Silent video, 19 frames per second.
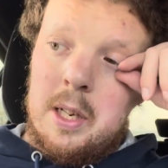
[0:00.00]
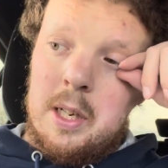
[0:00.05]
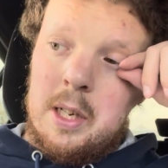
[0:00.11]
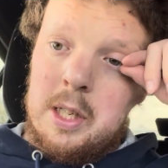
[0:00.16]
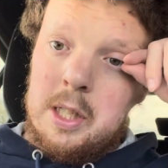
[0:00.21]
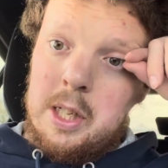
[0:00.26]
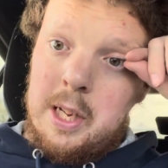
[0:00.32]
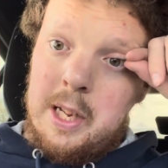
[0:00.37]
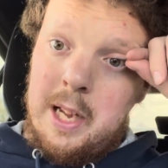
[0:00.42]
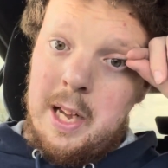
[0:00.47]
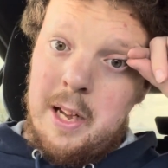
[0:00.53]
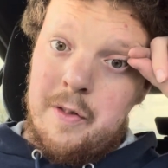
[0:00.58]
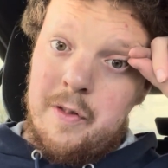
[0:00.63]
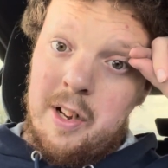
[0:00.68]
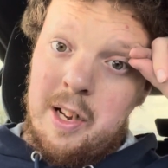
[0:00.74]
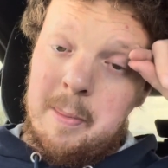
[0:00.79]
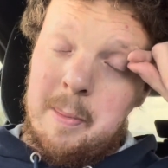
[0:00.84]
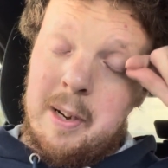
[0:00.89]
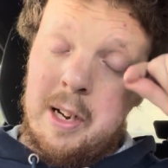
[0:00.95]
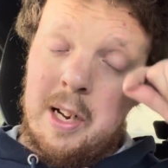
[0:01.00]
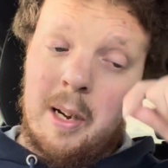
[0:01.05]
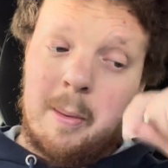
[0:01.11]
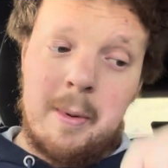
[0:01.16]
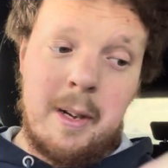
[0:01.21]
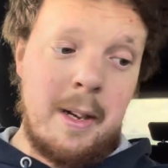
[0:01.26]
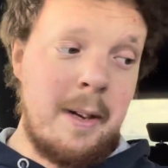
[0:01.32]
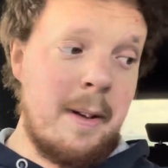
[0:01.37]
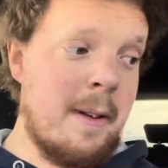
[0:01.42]
So, yeah, recommend
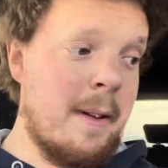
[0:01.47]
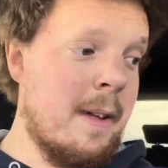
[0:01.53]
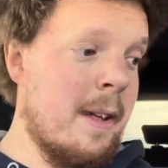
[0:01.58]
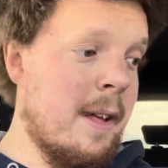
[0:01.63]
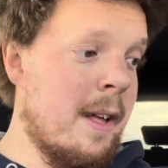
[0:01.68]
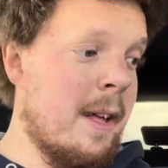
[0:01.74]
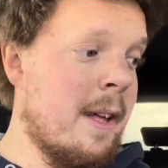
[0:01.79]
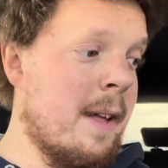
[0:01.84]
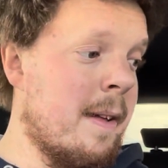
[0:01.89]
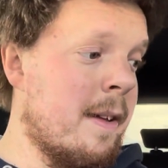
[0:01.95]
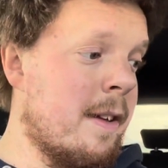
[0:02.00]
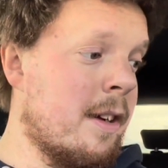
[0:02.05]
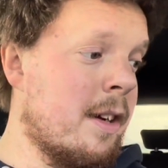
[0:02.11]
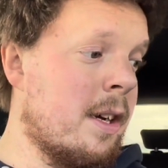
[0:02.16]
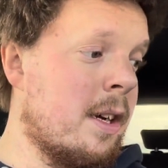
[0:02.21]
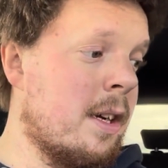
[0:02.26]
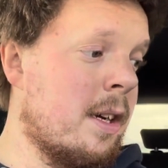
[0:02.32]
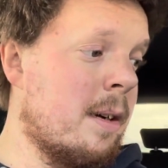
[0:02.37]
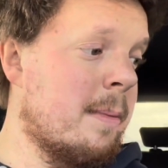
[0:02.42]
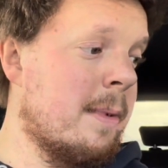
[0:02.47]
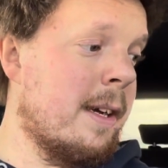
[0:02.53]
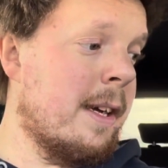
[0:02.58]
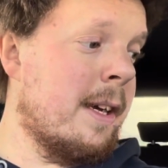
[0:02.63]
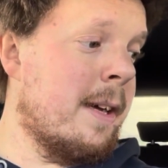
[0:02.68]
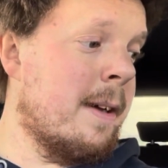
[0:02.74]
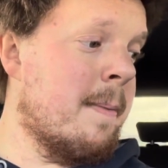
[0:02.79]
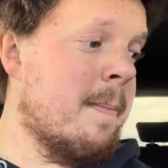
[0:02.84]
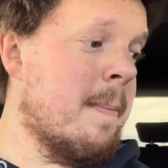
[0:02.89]
coming. Coming
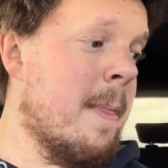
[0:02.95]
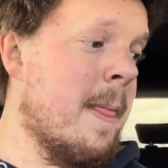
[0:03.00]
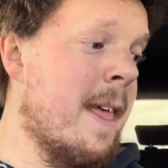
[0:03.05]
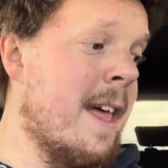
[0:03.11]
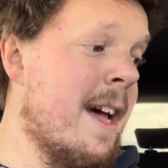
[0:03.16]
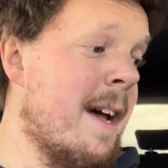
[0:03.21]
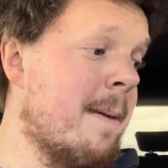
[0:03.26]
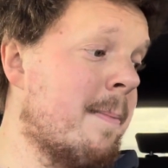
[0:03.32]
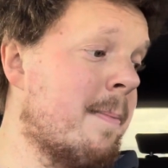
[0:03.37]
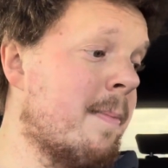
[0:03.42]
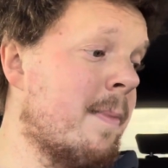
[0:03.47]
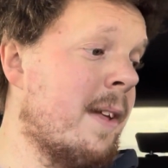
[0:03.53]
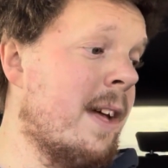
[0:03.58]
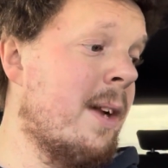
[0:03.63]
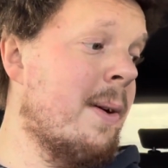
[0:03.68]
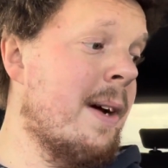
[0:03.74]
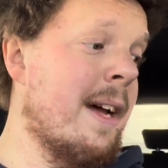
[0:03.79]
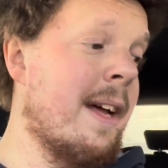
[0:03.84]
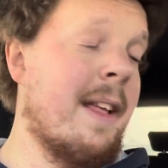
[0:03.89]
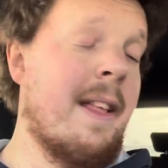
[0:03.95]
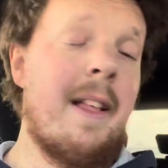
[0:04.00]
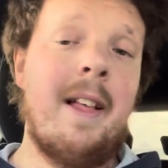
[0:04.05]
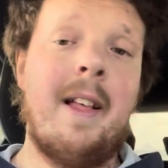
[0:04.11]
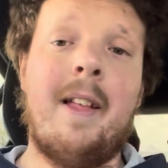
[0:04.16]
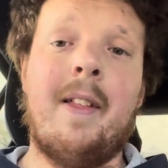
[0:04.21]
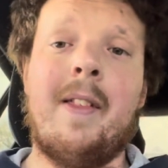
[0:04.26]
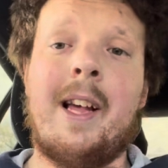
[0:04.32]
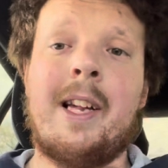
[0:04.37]
here. Yeah. Anyway,
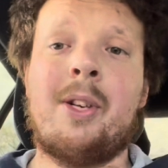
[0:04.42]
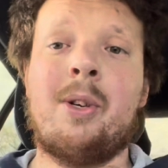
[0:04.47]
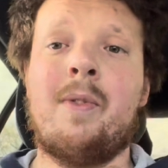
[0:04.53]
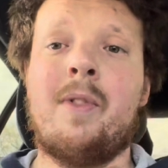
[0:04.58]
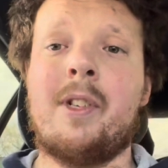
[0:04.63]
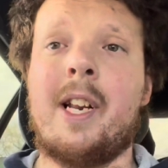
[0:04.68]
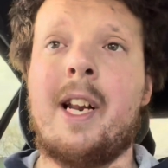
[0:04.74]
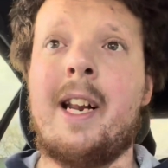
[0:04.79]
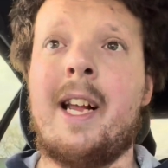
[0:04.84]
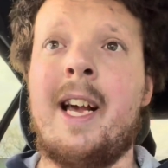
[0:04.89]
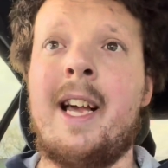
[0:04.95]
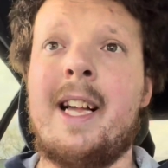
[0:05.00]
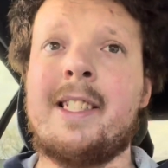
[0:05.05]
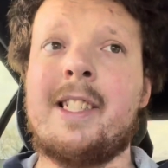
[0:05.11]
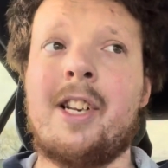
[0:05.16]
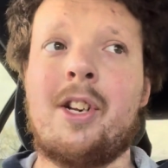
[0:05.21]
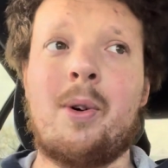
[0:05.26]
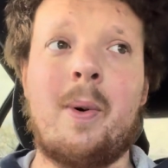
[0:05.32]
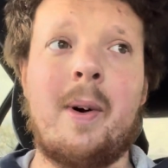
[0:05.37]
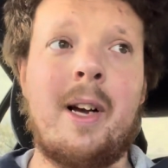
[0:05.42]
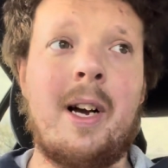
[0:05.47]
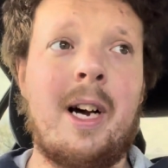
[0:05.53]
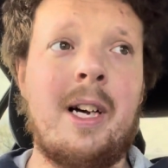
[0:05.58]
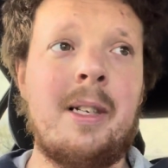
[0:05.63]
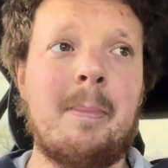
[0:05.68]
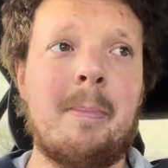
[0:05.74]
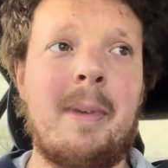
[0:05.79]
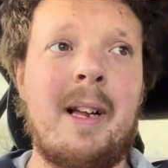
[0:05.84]
that's all for today. That's the toy
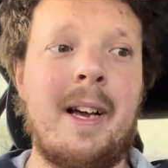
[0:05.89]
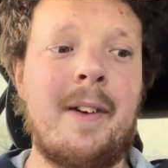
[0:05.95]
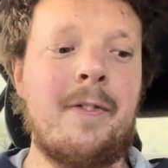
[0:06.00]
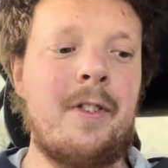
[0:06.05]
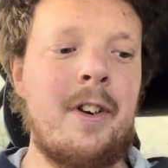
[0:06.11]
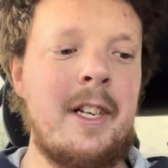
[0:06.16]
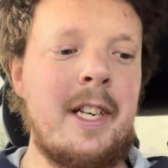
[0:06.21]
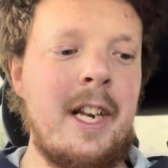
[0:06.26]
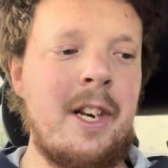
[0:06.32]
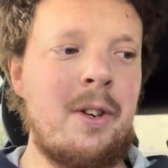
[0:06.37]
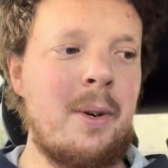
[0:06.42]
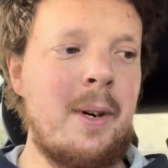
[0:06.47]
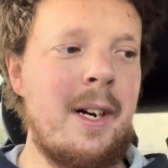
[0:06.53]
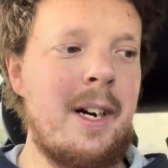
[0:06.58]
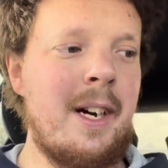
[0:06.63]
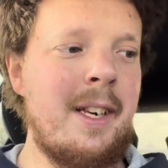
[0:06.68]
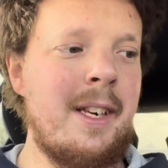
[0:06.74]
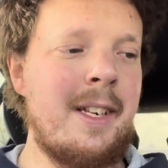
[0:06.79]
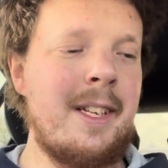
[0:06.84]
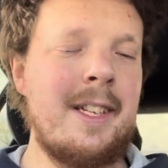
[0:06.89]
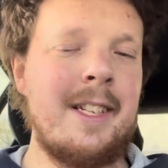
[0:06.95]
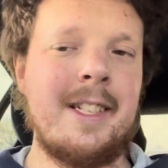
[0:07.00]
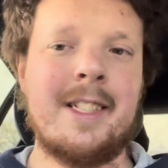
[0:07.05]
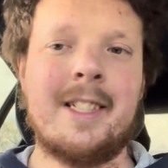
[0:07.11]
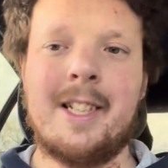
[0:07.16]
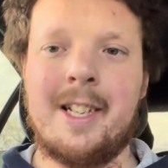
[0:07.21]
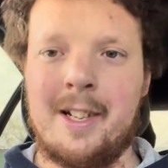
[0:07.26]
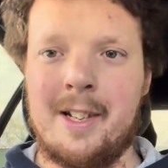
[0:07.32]
hunt, Black Friday toy hunt.
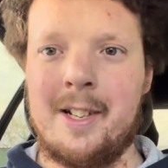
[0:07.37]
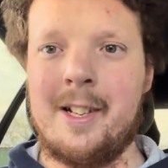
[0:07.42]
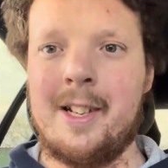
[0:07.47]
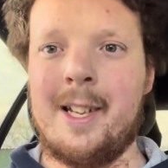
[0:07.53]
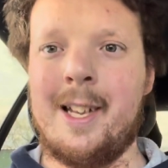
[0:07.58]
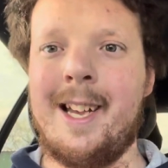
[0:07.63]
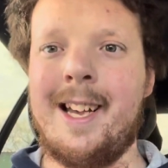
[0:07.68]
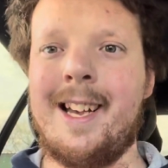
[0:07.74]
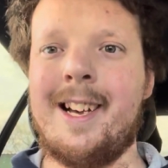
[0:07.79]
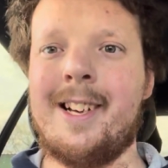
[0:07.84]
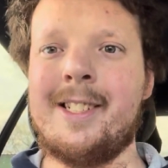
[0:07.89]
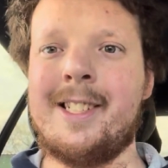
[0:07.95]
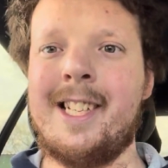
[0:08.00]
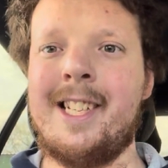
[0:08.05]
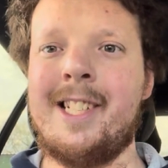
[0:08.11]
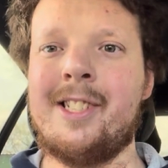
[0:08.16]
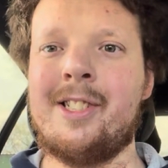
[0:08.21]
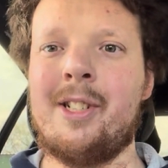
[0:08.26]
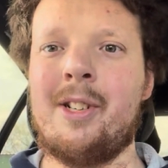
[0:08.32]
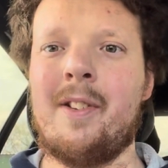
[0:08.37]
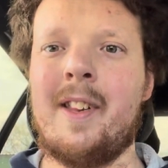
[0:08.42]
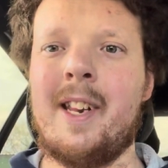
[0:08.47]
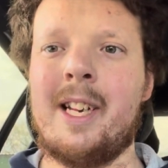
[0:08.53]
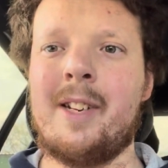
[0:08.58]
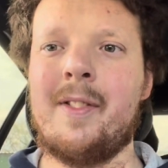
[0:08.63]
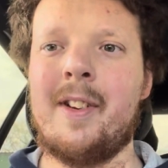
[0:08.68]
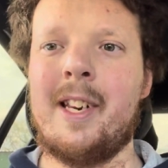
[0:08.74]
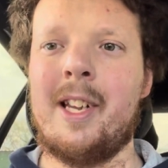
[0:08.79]
So yeah, I'll see you soon in the
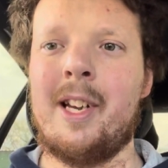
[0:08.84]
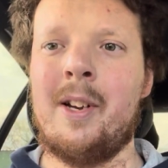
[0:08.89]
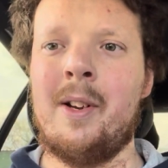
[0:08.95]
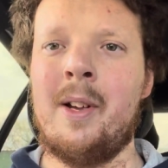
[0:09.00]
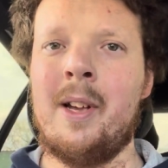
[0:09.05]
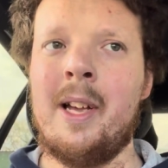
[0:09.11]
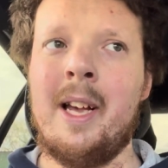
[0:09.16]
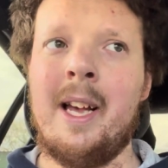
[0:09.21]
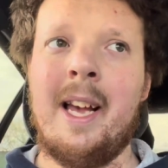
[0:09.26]
next video.